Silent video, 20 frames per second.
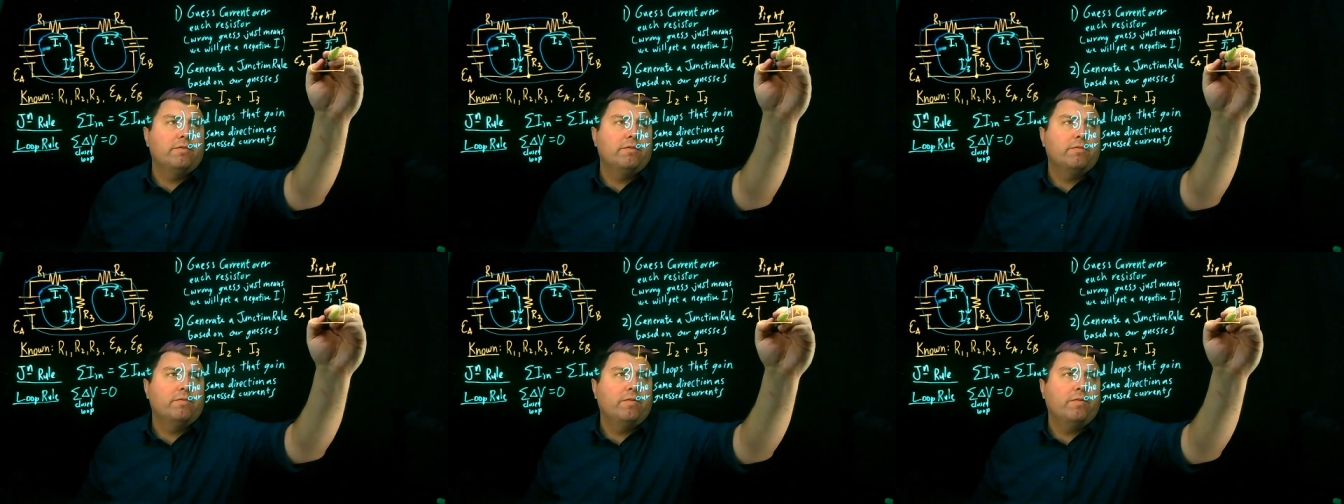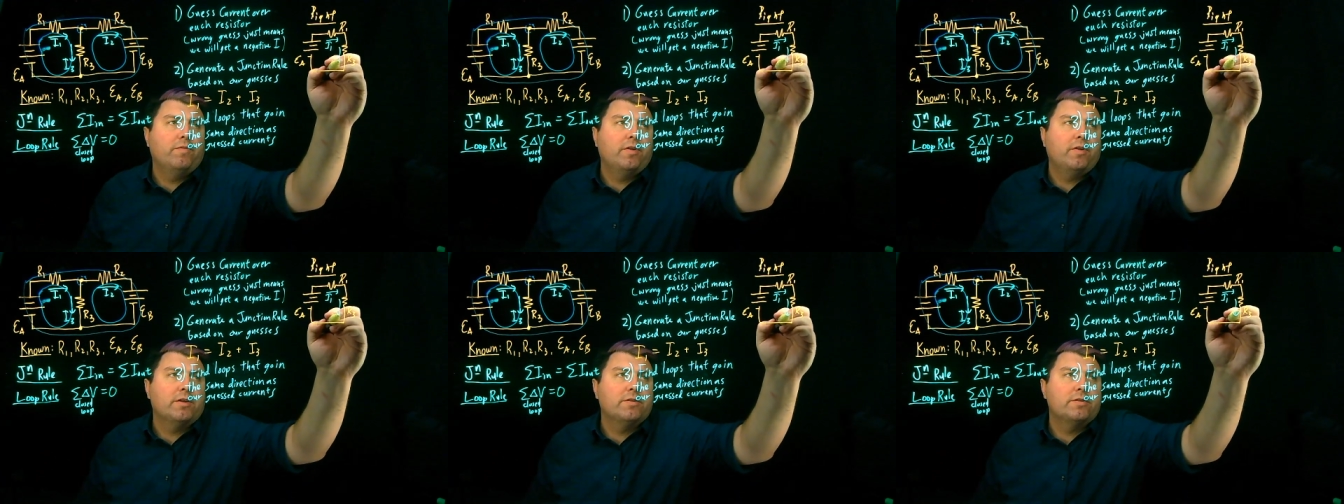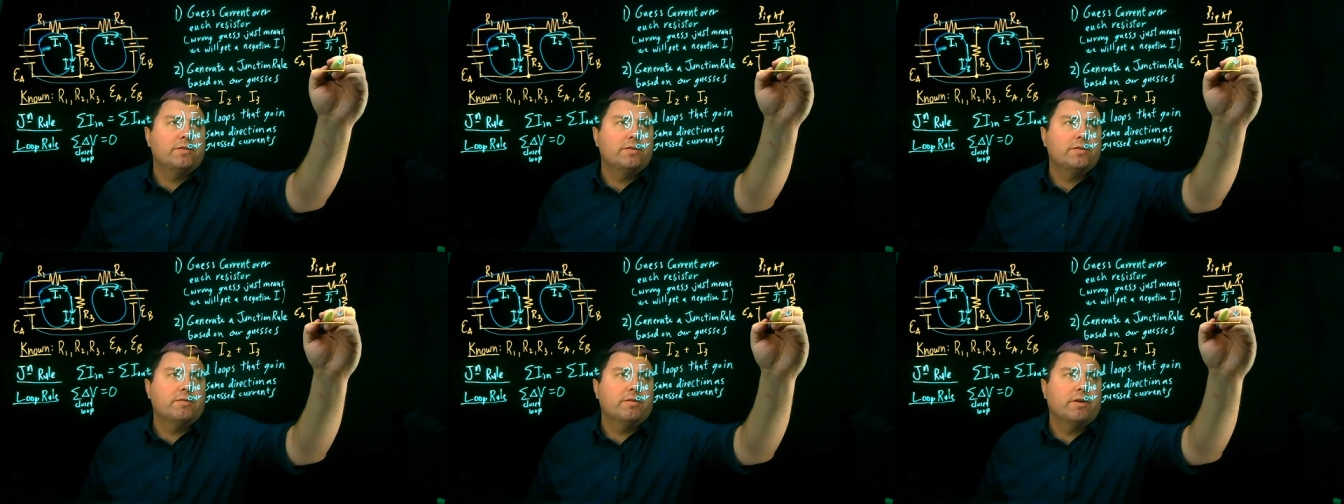we've guessed
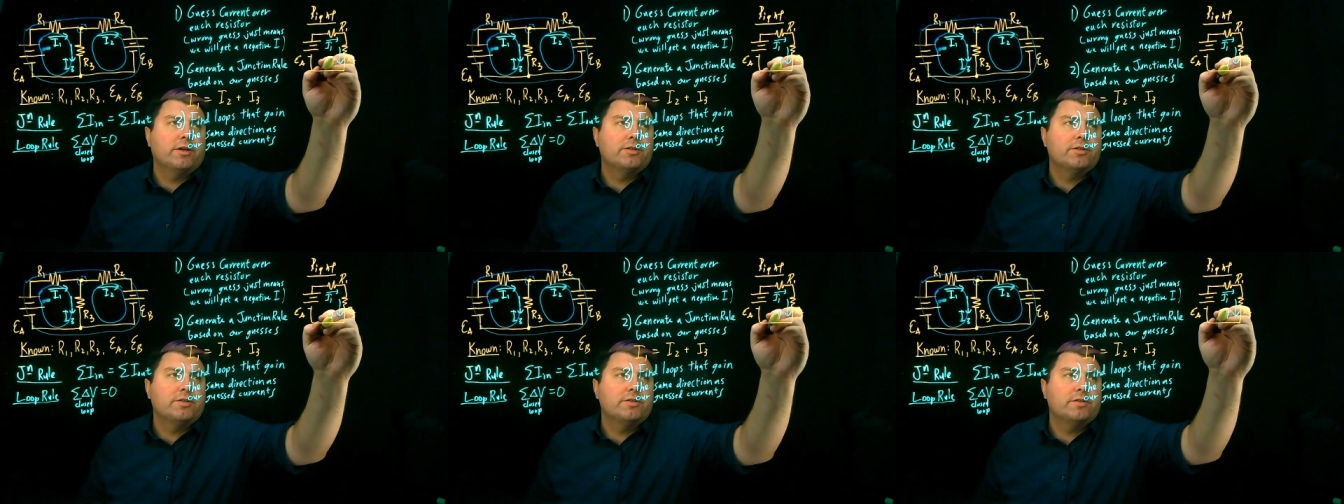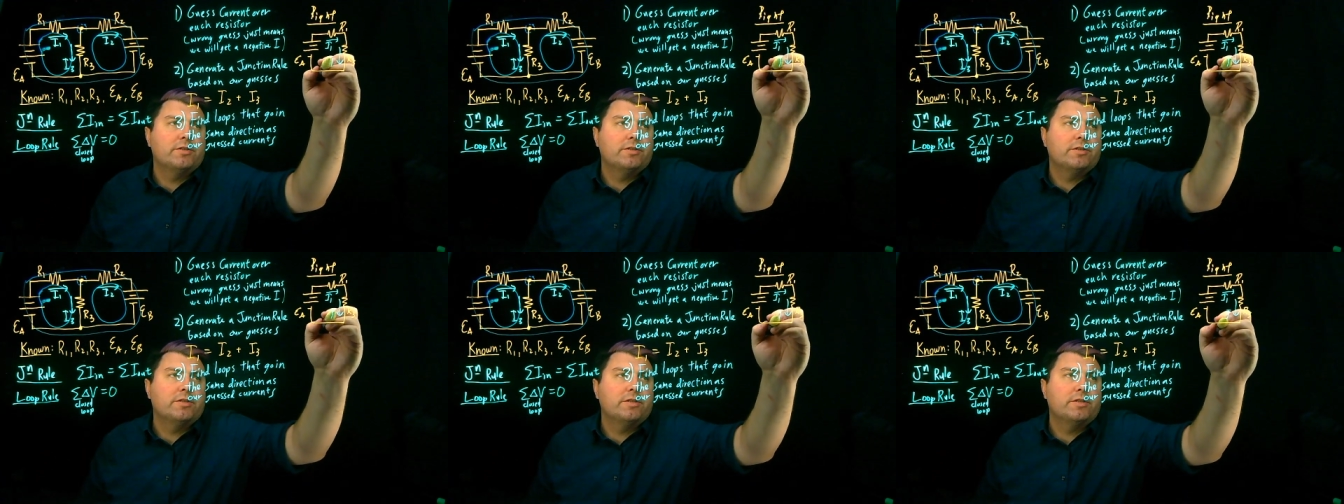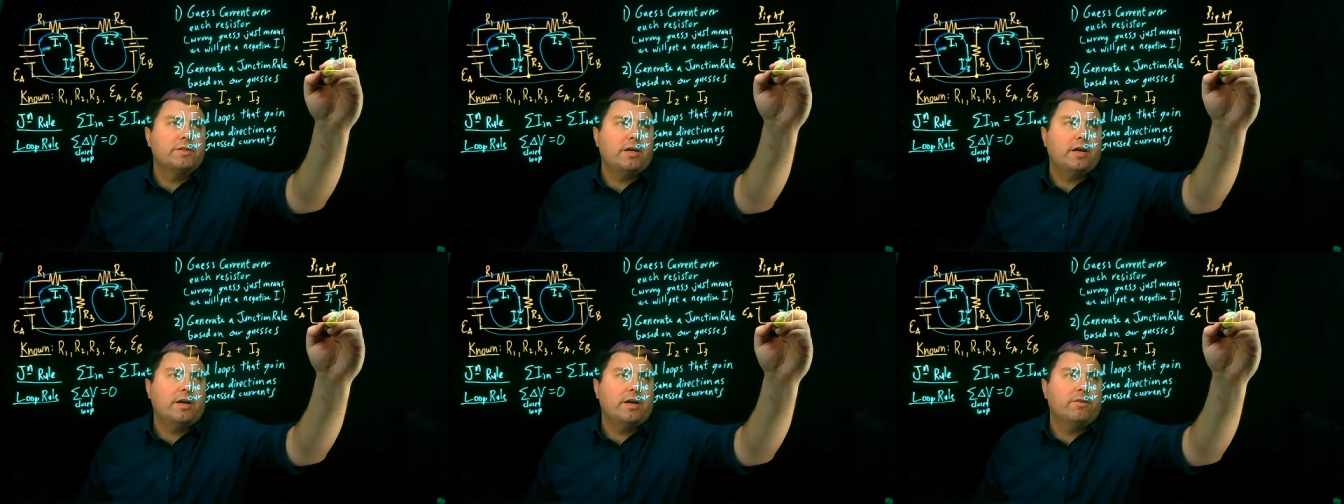the directions, this is
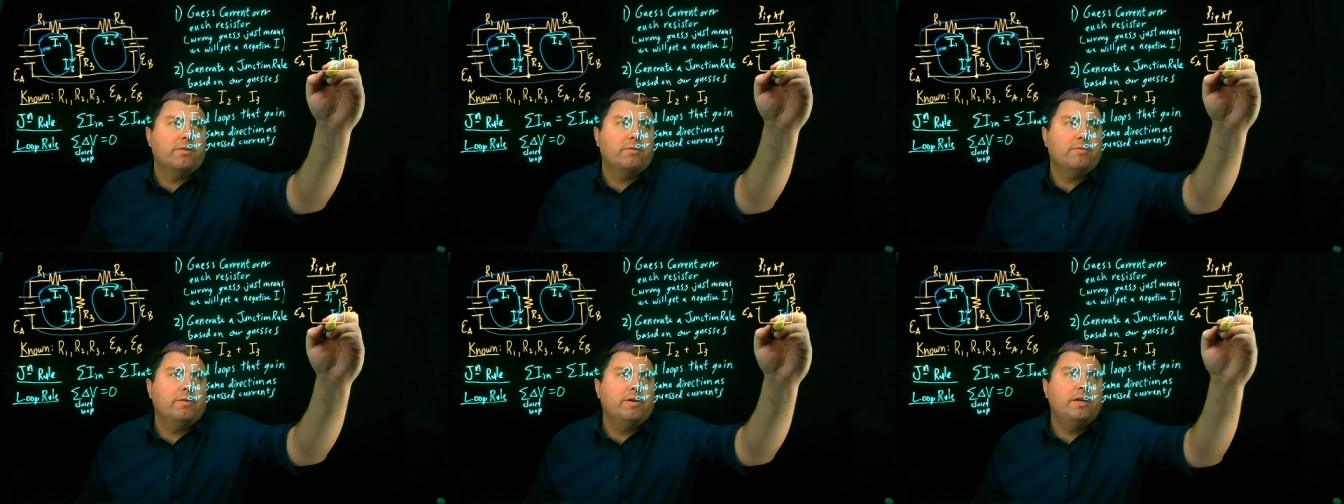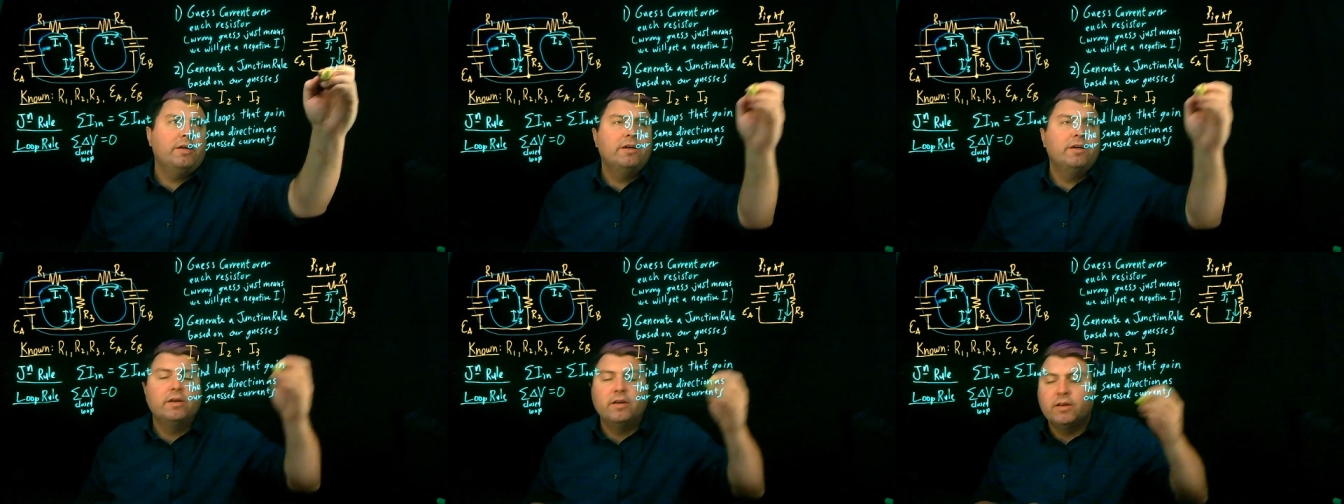I3.